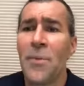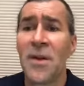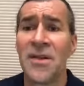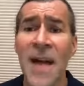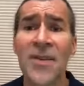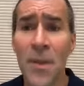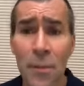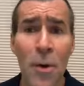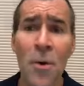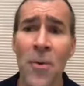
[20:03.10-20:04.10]
because that's the
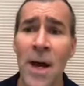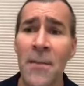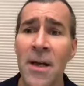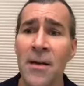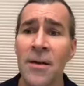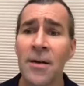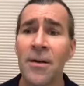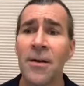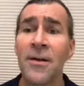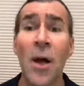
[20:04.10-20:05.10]
programming
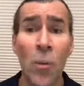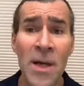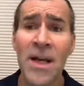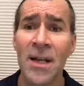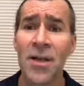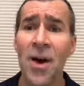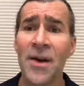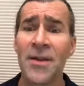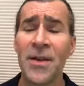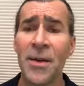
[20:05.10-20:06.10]
that we get
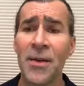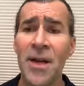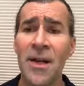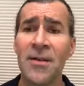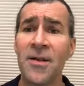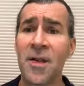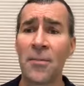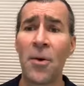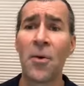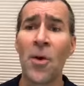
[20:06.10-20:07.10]
taught as little kids. It's the
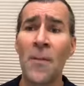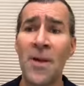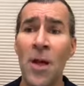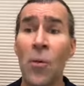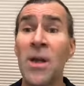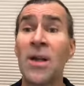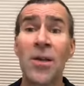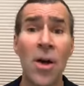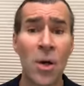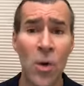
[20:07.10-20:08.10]
programming that we get
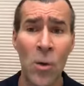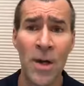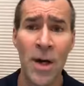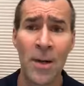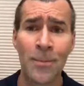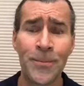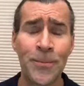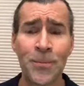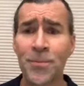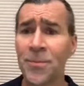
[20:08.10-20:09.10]
taught growing up.
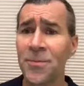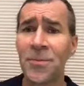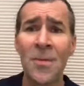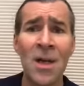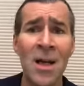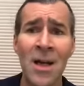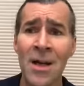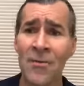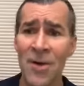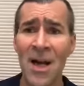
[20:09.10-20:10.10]

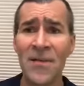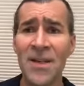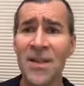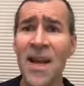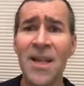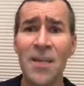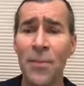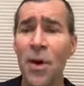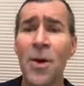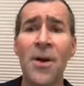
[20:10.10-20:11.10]
For heaven's sake, it's
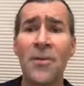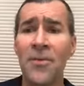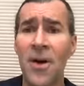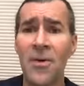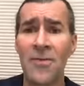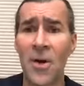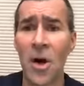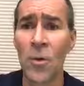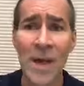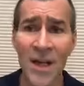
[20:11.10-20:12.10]
part of
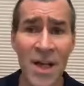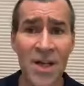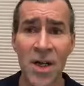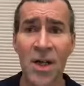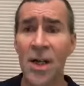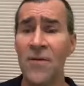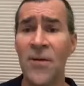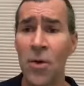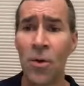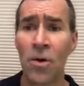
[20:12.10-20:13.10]
our religion.
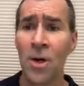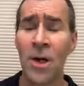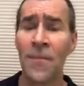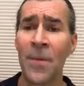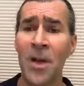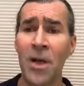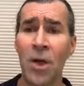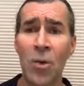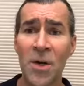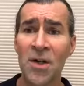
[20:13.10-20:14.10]
If you're
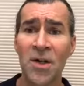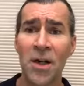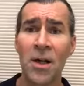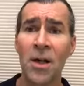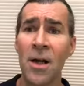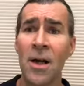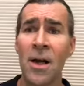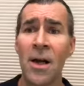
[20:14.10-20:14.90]
a Christian,